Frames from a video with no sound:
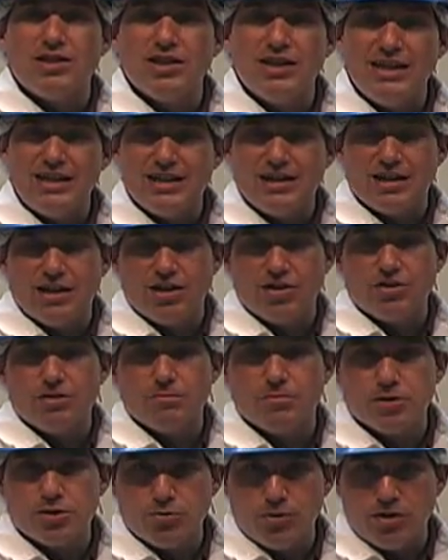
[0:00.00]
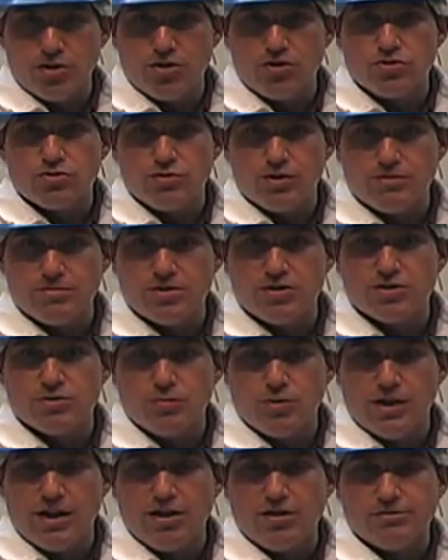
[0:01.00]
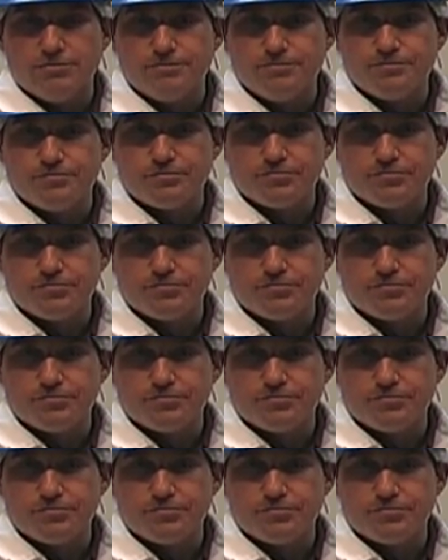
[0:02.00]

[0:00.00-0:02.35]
lean color between those ribs as well.